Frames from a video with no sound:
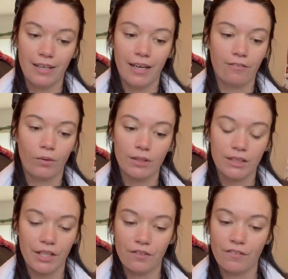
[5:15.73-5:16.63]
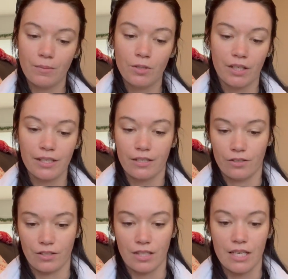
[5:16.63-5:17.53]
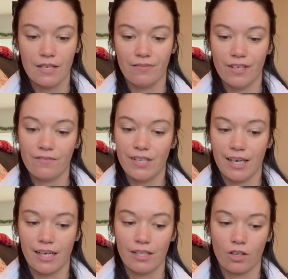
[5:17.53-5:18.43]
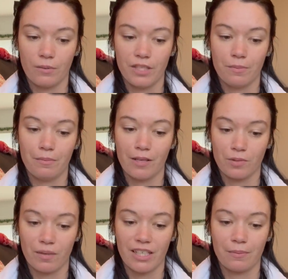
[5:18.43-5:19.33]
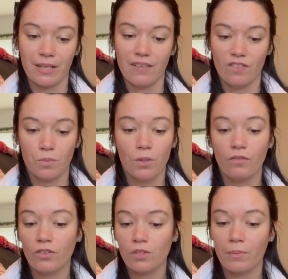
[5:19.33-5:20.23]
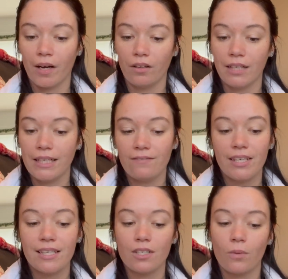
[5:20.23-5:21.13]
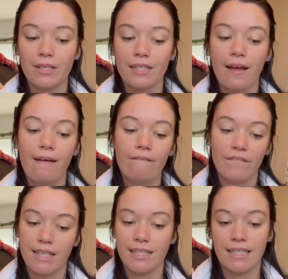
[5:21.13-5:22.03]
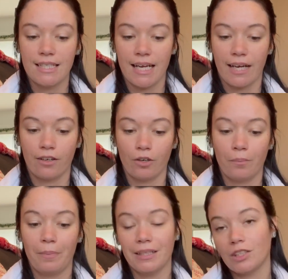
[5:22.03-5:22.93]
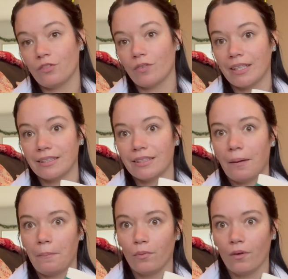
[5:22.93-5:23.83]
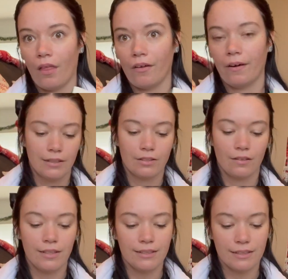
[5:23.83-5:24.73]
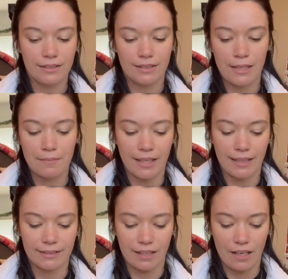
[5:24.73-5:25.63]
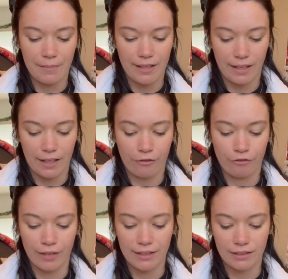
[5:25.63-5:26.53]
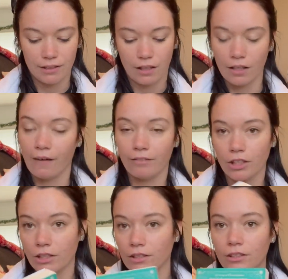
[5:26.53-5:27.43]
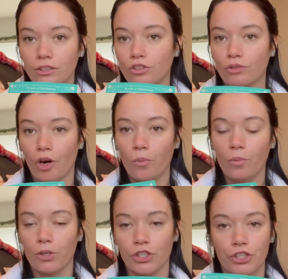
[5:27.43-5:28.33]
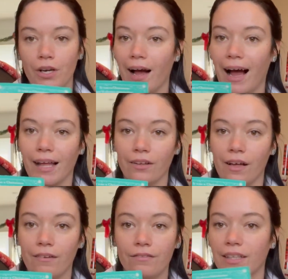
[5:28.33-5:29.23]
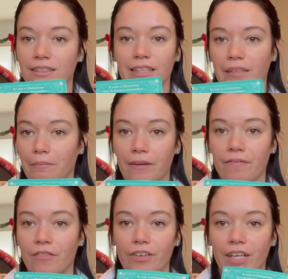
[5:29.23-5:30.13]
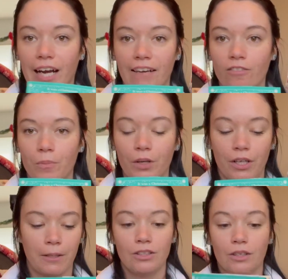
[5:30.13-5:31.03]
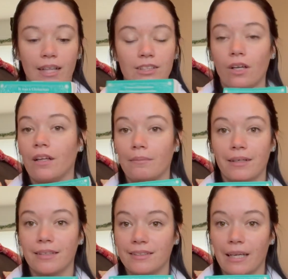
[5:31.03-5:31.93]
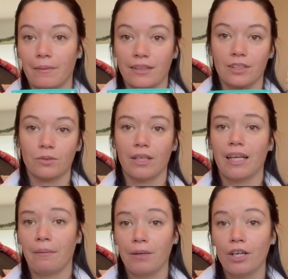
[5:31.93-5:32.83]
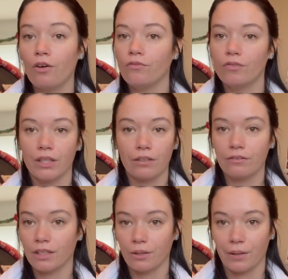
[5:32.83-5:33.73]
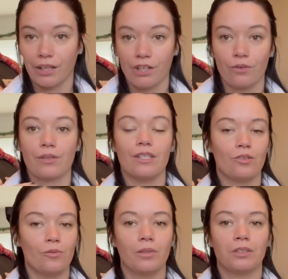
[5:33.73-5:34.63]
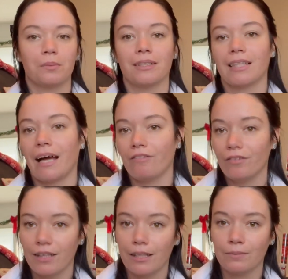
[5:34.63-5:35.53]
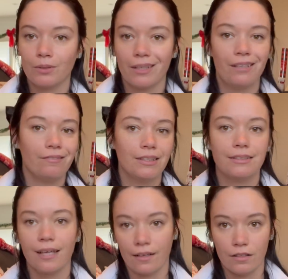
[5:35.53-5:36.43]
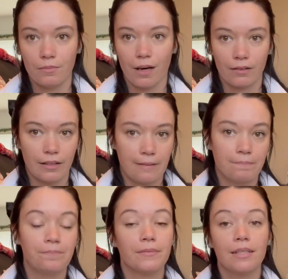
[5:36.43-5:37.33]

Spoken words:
Of course, neither of them took it seriously, even if Dan has always been mesmerized by Evie's beautiful smile, and Evie has always fancied Dan, her best friend's brother. So this seems like it's gonna be like a friends to lovers trope, which I love. That's like my favorite kind of a book. So that's all I'm gonna say about this one. And I'm gonna go really, really quickly through these new books because I haven't read them, so I can't really tell you about them.